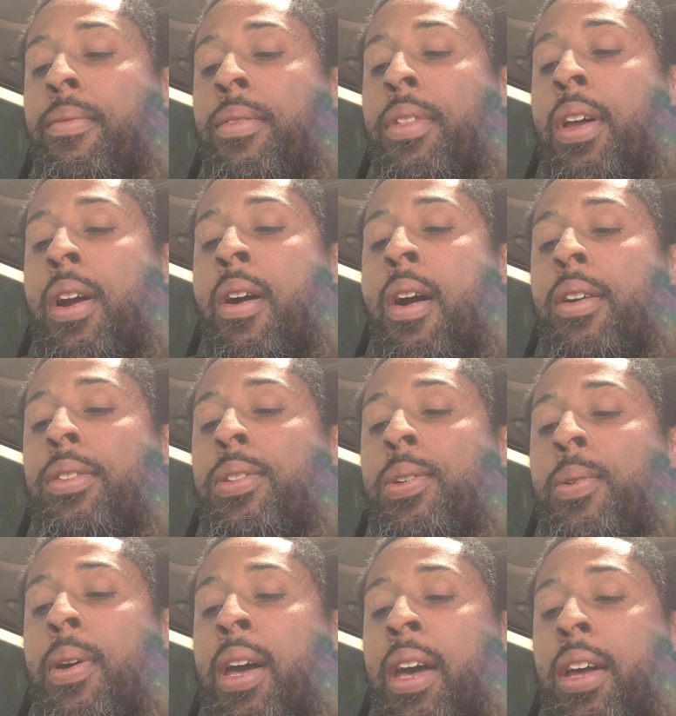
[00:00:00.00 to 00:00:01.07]
There are
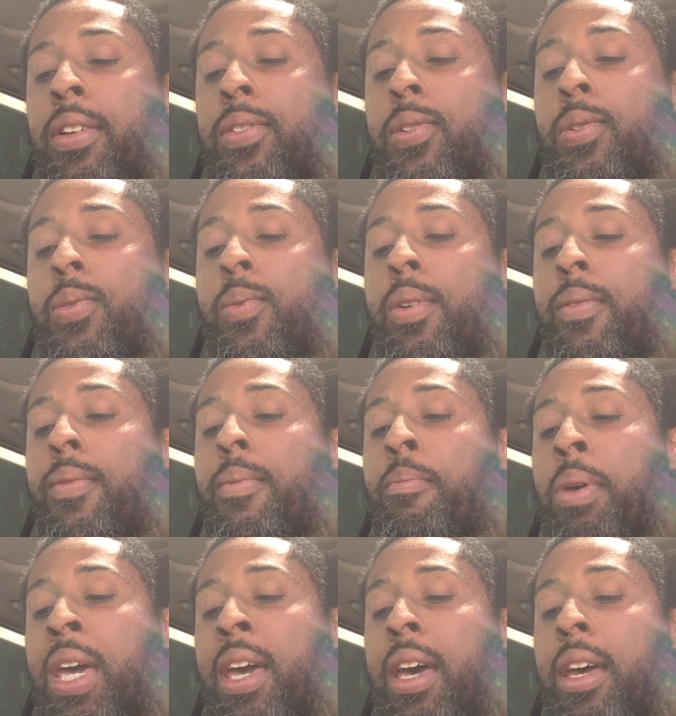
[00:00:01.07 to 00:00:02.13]
two angels with
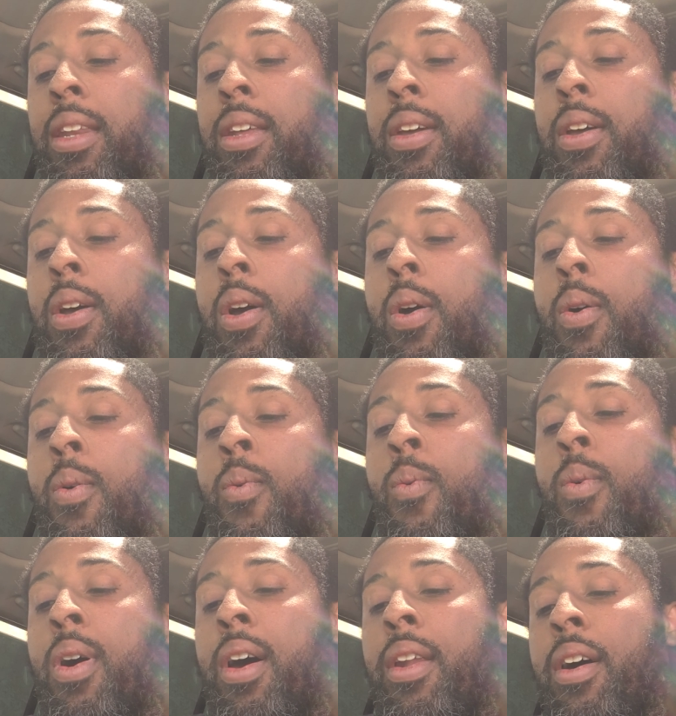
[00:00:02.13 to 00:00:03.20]
man,
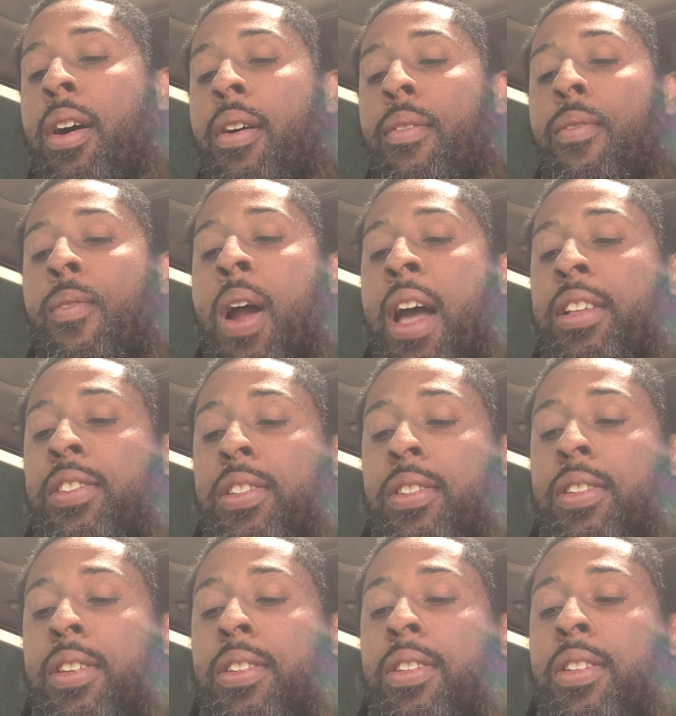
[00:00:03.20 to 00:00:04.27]
one of
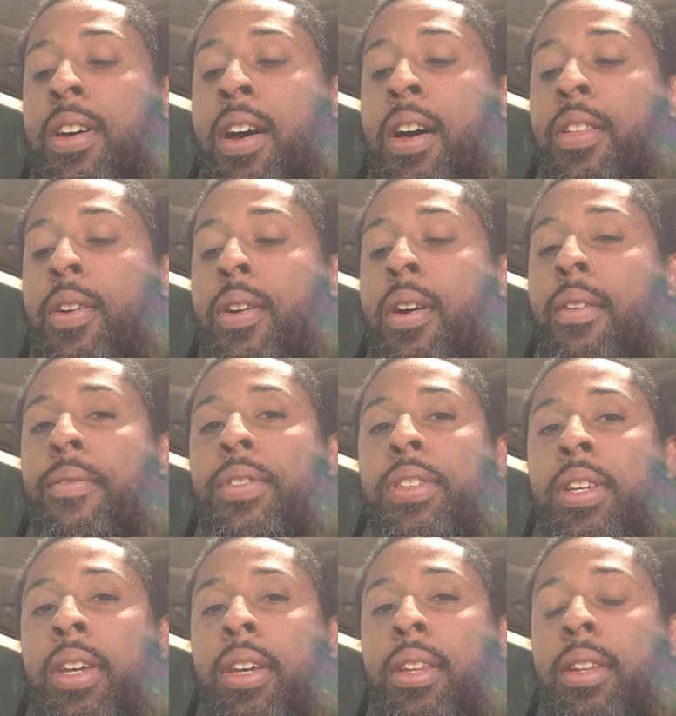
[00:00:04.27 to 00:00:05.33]
righteousness, the other of
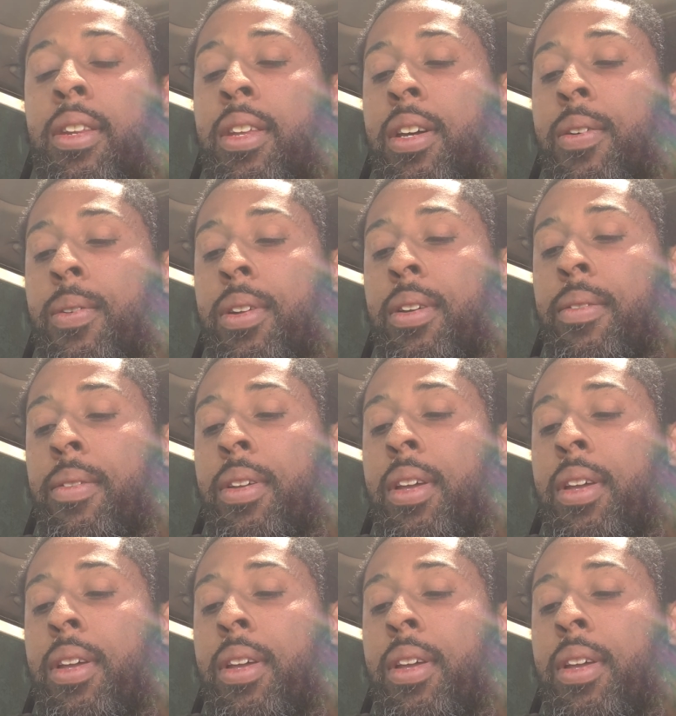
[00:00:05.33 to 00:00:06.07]
sin, iniquity.